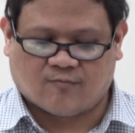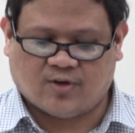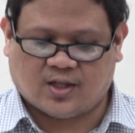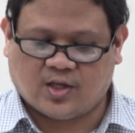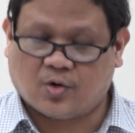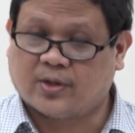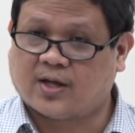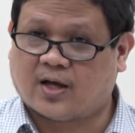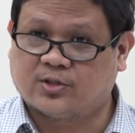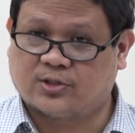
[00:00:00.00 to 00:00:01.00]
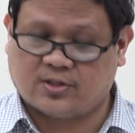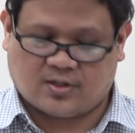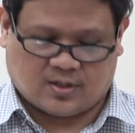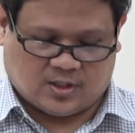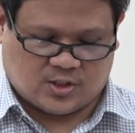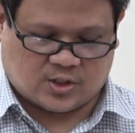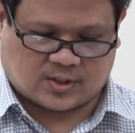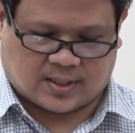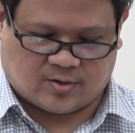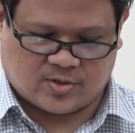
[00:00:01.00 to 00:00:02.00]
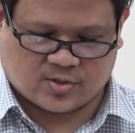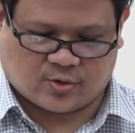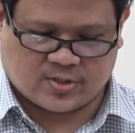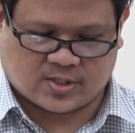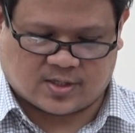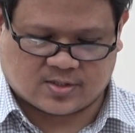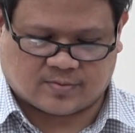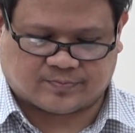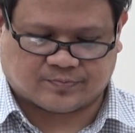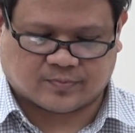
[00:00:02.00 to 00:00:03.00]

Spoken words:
video, and other digital resources.